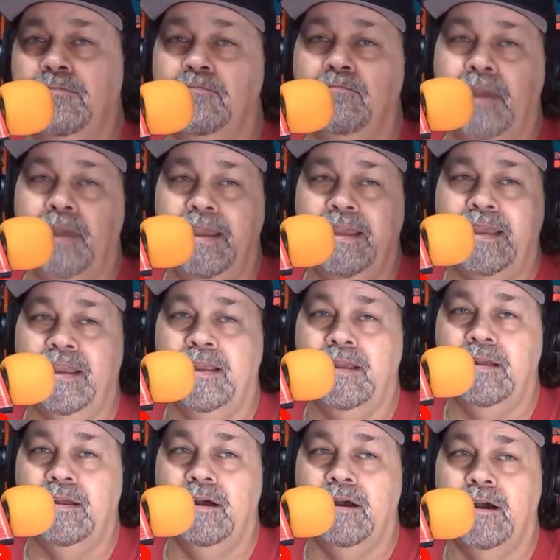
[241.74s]

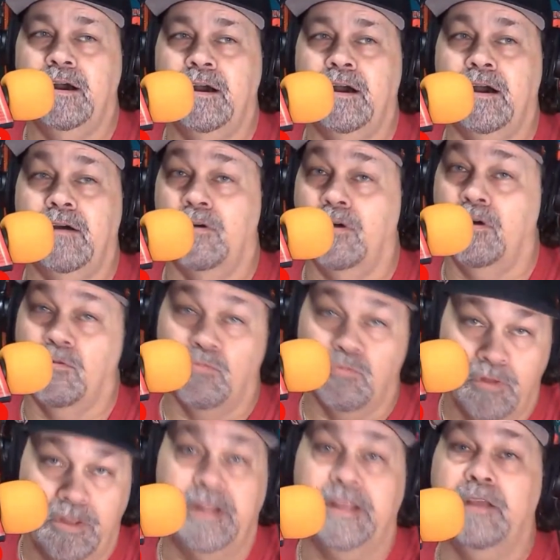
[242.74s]
making a
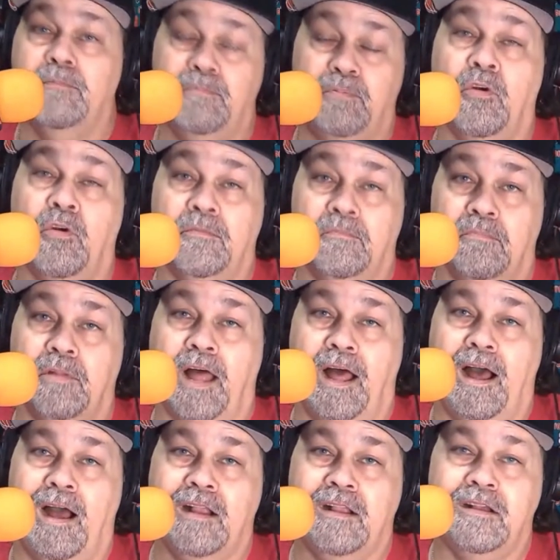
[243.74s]
really important
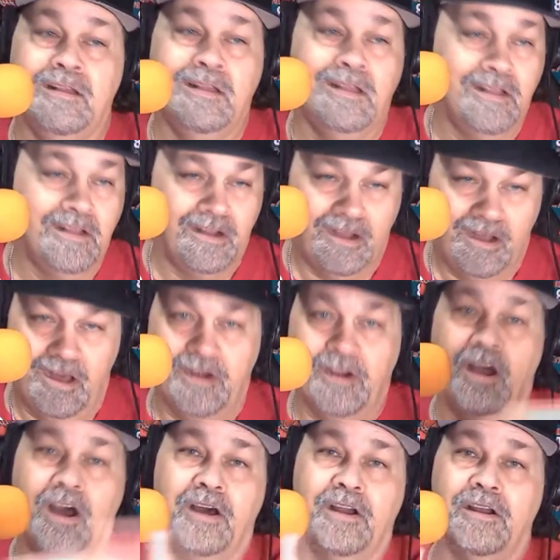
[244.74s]
block on
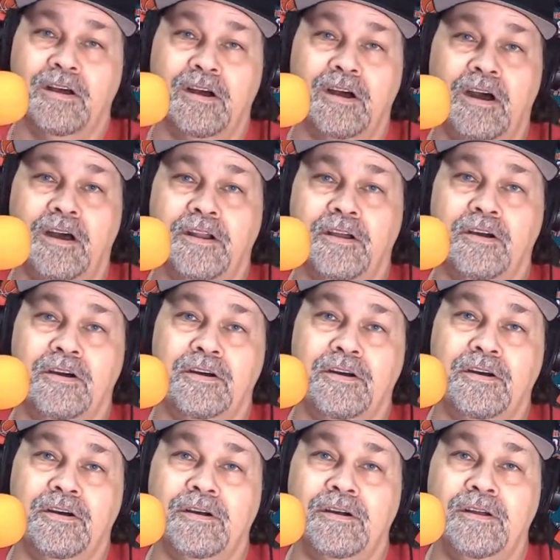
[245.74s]

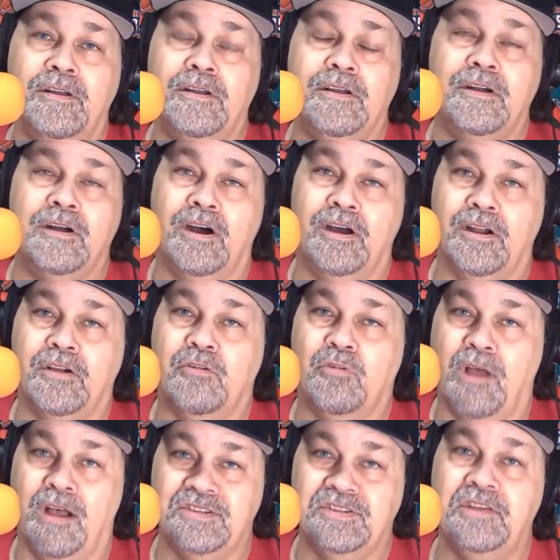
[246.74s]
a
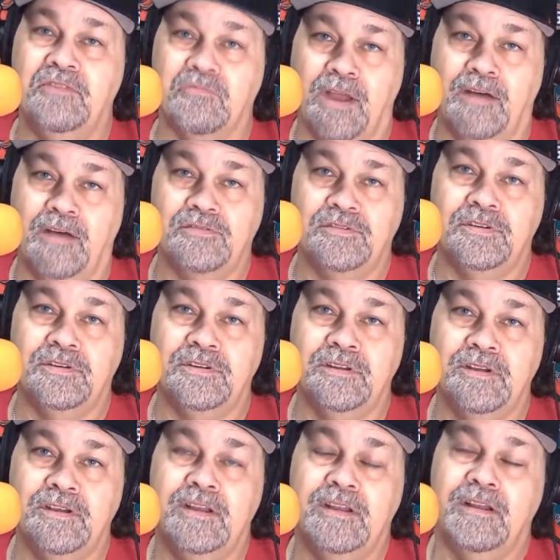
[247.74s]
crossing route.
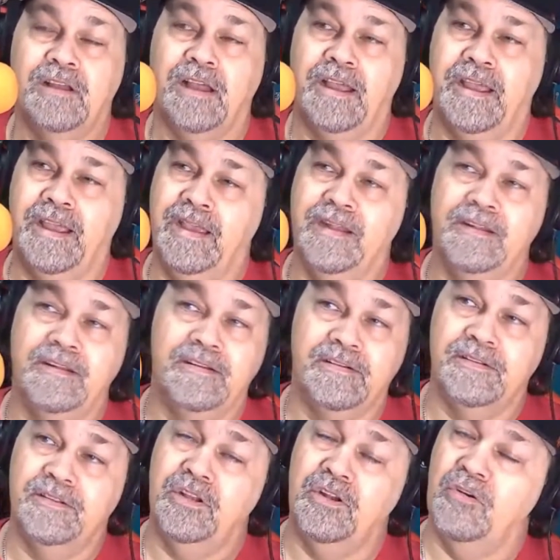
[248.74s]
And,
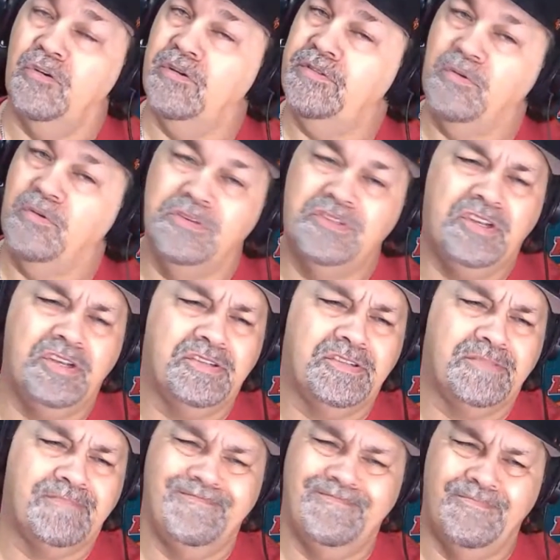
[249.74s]
you know, there was just
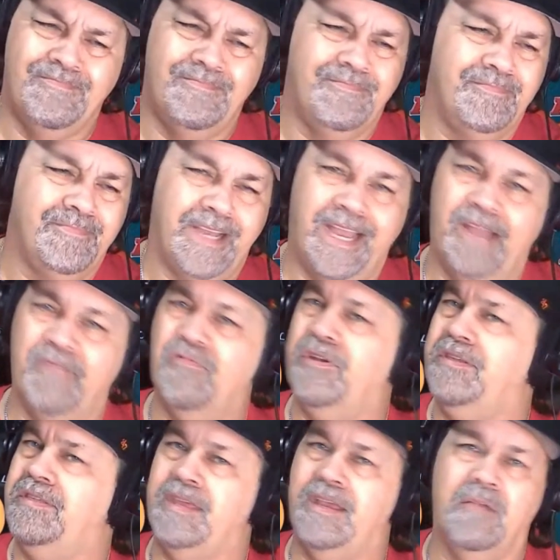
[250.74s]

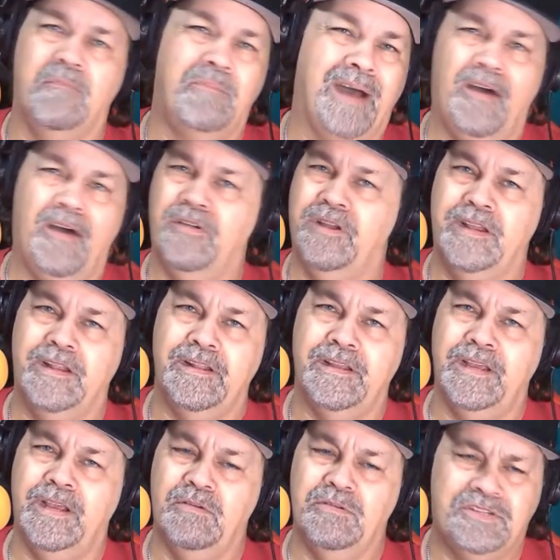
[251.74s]
everything about it.
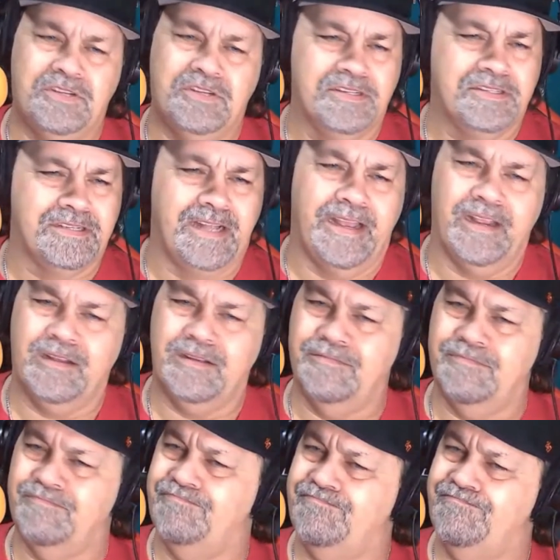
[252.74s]
It was just like,
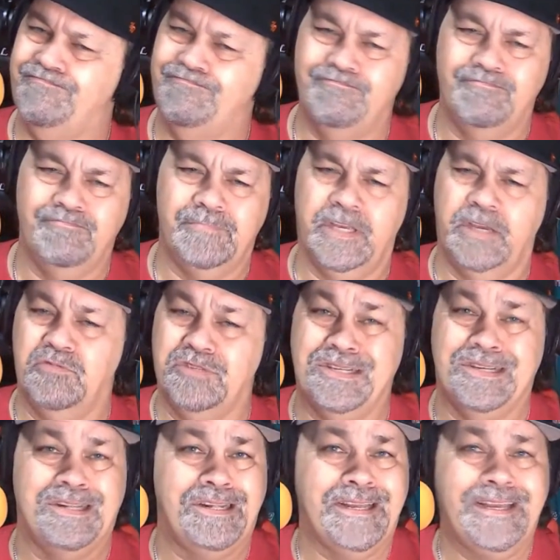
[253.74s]
it was
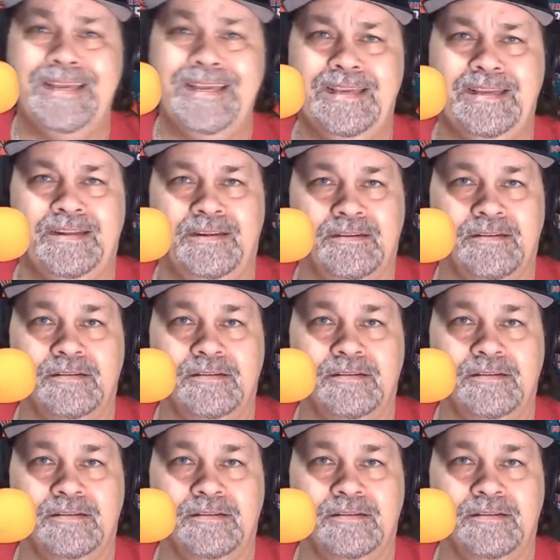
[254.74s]
clean.